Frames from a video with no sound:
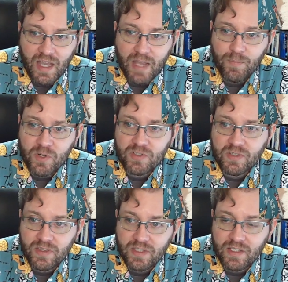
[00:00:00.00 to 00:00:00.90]
personally
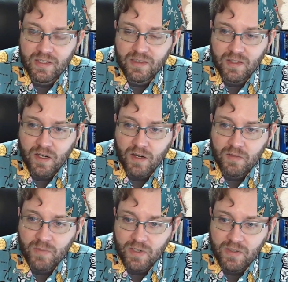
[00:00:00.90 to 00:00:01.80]
think that Karl
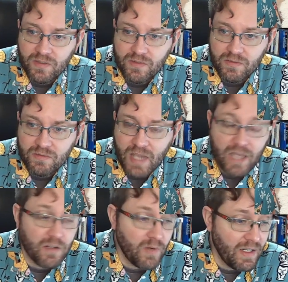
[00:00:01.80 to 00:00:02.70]
Marx
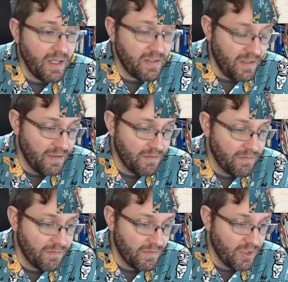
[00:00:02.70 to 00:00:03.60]
had a great idea
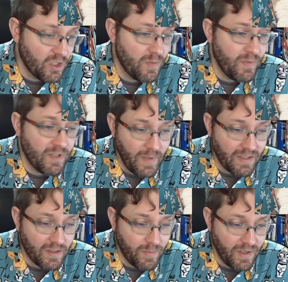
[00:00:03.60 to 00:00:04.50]
that should have been
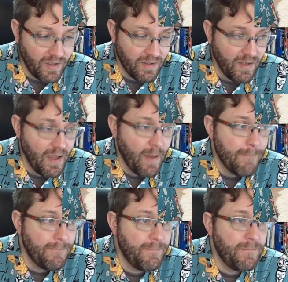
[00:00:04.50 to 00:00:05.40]
expanded upon,
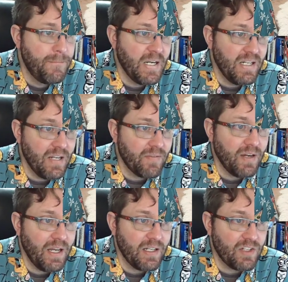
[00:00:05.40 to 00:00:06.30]
but never
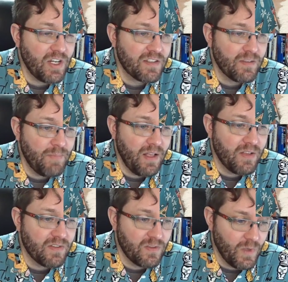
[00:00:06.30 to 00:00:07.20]
had any checks and
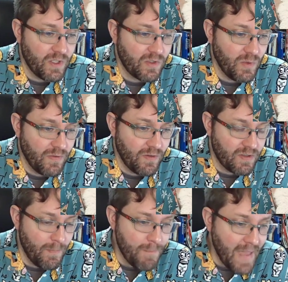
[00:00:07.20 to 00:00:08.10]
balances whatsoever to
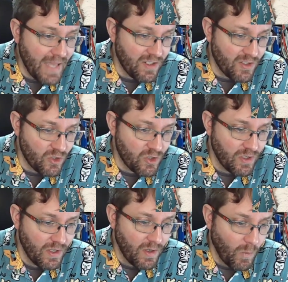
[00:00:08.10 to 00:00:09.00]
manage
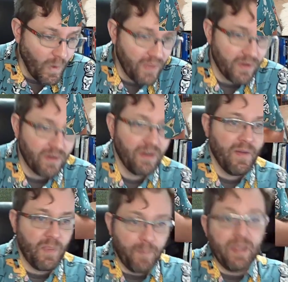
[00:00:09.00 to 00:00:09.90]
whether
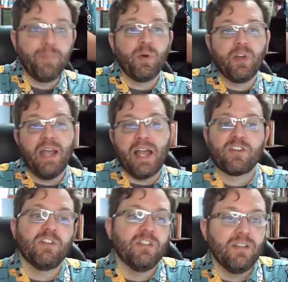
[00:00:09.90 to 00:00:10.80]
the people could
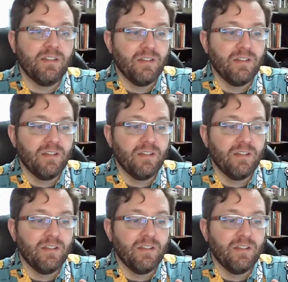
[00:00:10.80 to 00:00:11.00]
actually